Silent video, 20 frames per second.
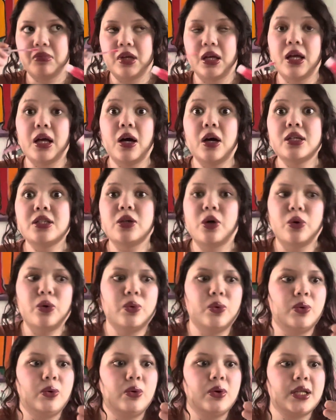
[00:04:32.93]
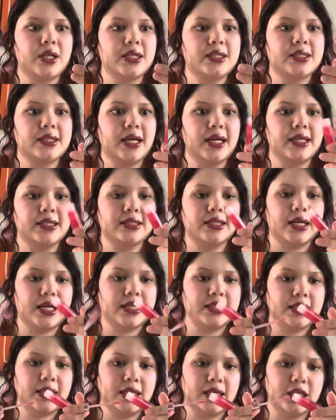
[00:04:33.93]
It has, oh, that's nice. It has
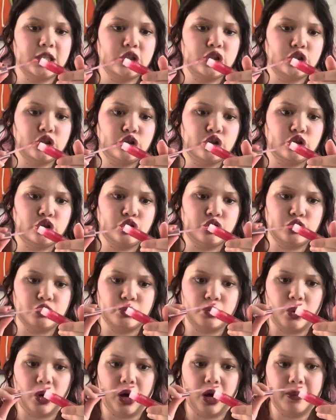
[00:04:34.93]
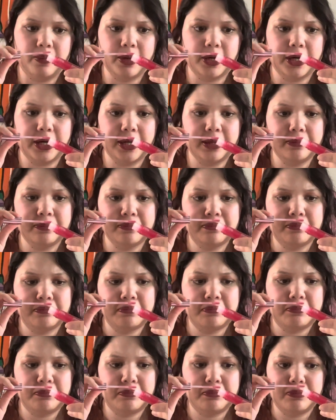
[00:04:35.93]
like a nice strawberry
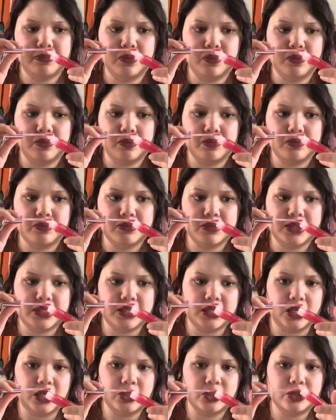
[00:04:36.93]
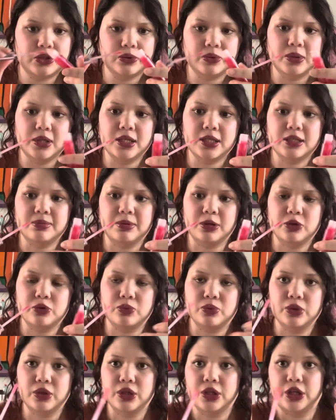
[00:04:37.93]
scent to it. It smells
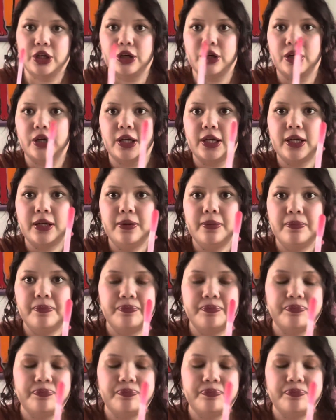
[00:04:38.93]
really good.